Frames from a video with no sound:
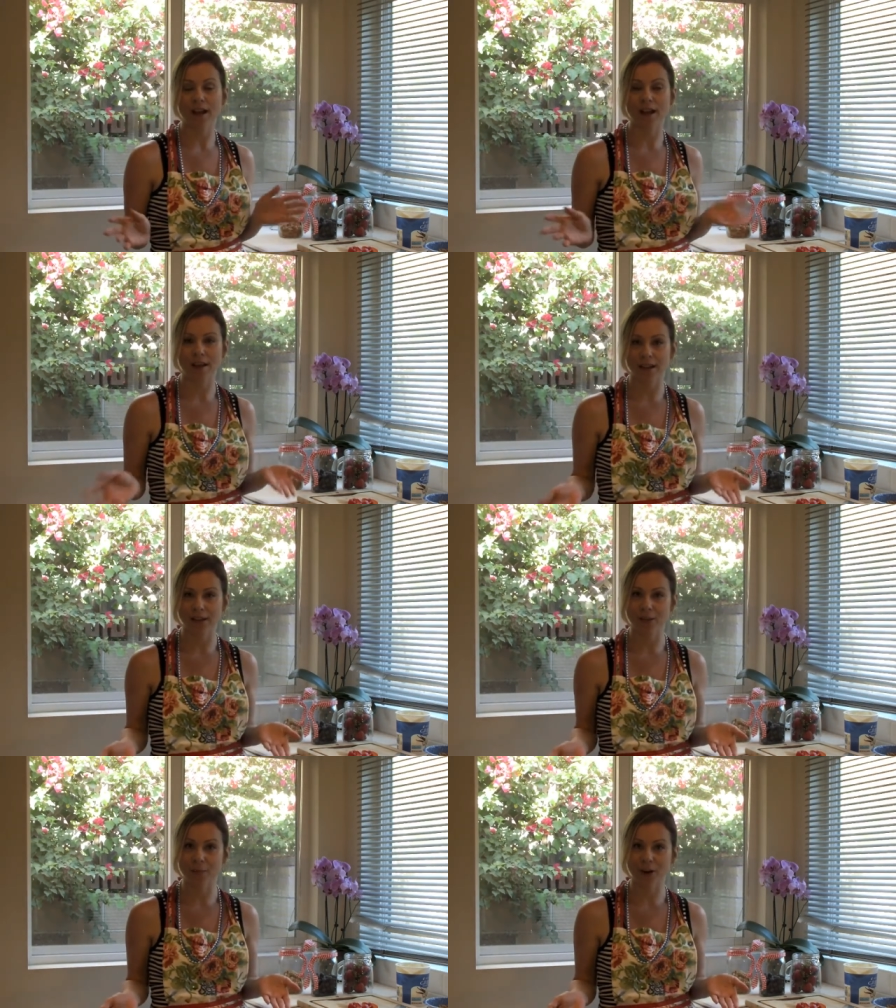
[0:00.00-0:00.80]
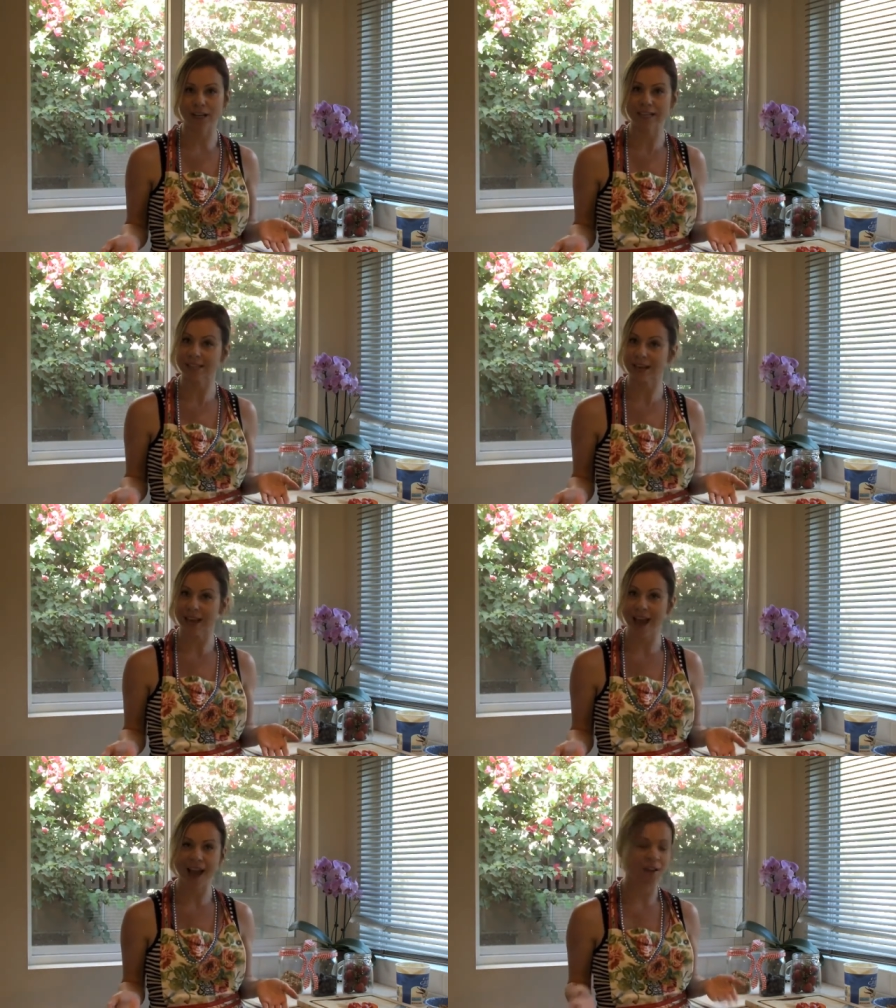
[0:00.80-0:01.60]
at any of the parties that I
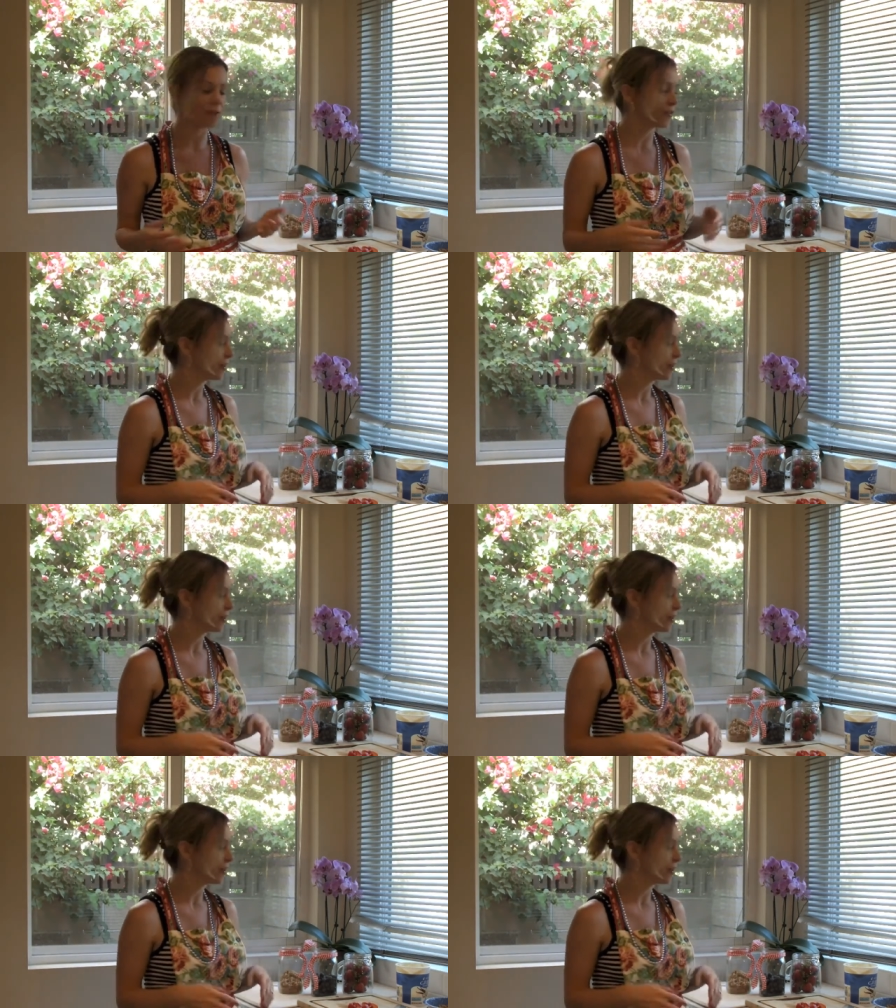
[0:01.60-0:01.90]
have.